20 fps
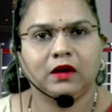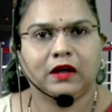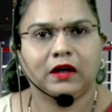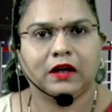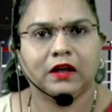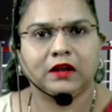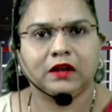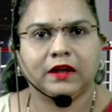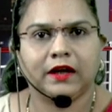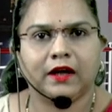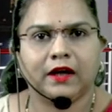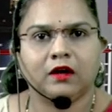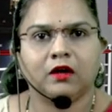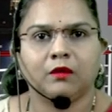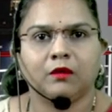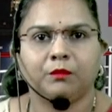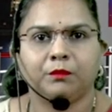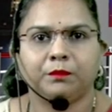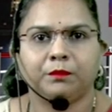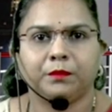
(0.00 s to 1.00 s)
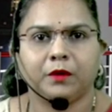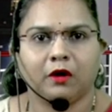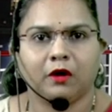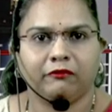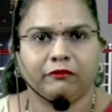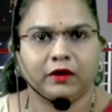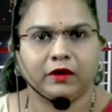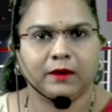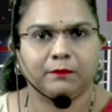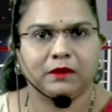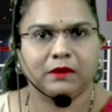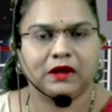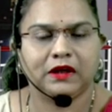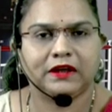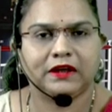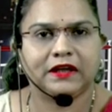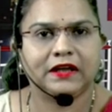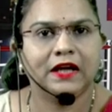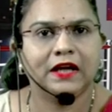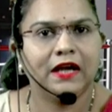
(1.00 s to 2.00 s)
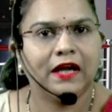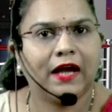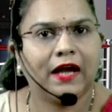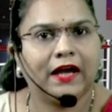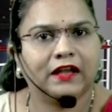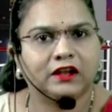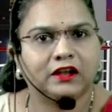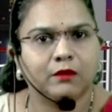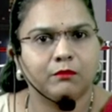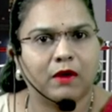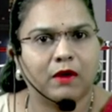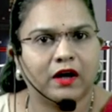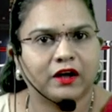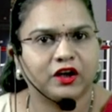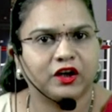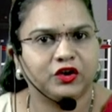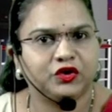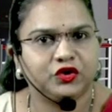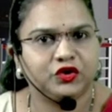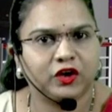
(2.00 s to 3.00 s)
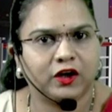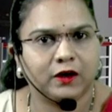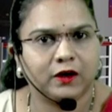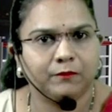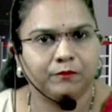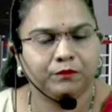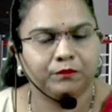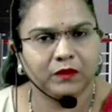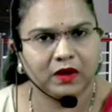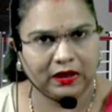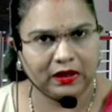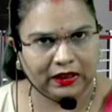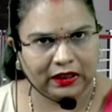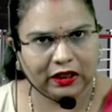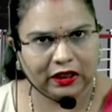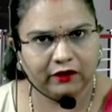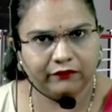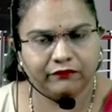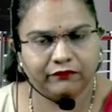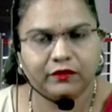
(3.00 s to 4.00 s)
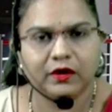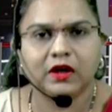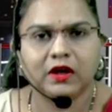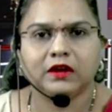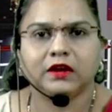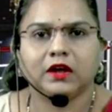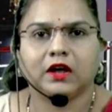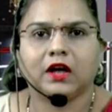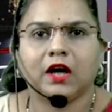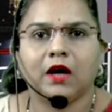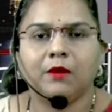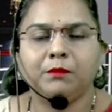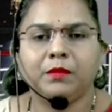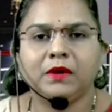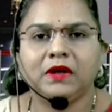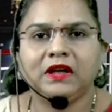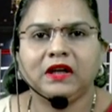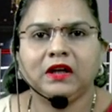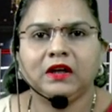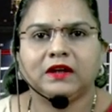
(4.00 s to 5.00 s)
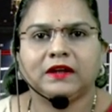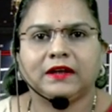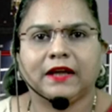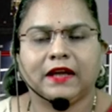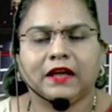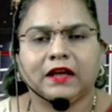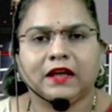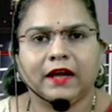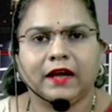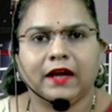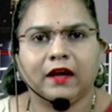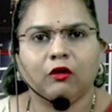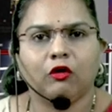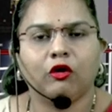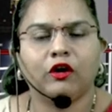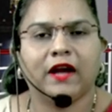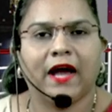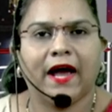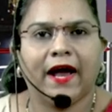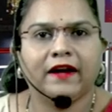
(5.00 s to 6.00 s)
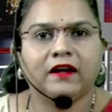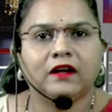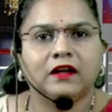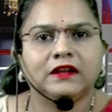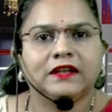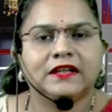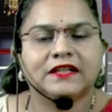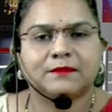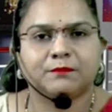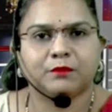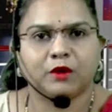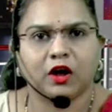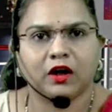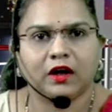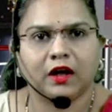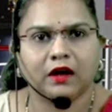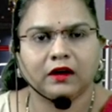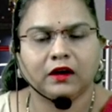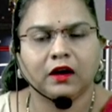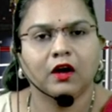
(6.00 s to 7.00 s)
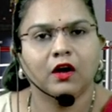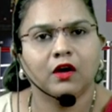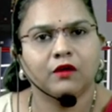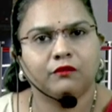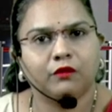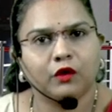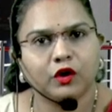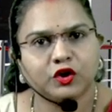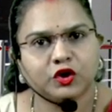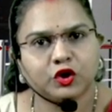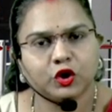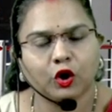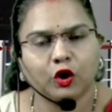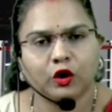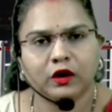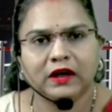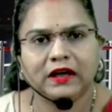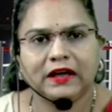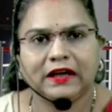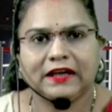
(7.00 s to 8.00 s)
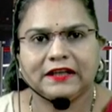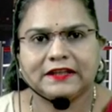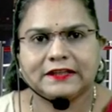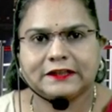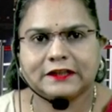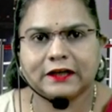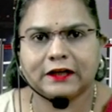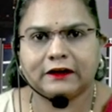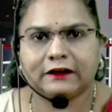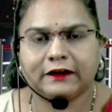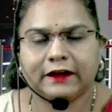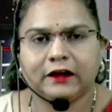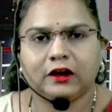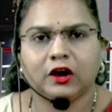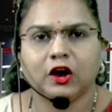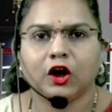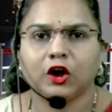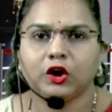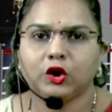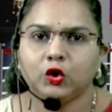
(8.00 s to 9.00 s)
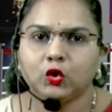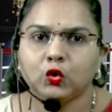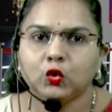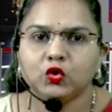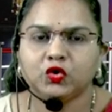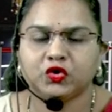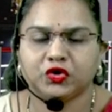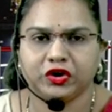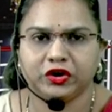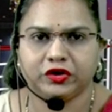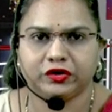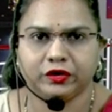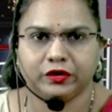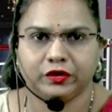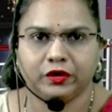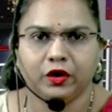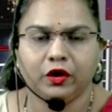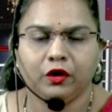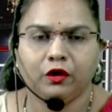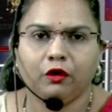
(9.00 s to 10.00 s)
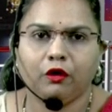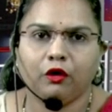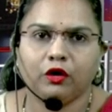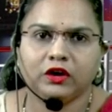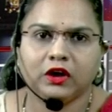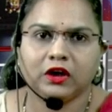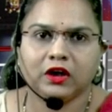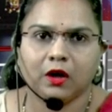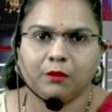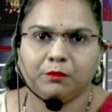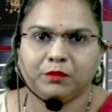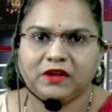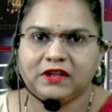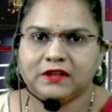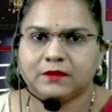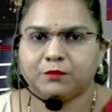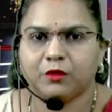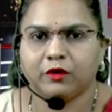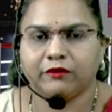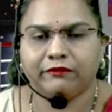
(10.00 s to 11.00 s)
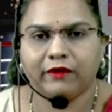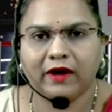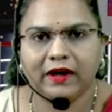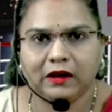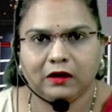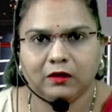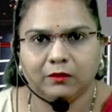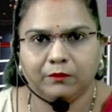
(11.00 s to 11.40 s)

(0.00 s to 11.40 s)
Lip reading: in their profitability and their market share. If the company take care or handle this product, for sure it generate a huge return on the company's profile.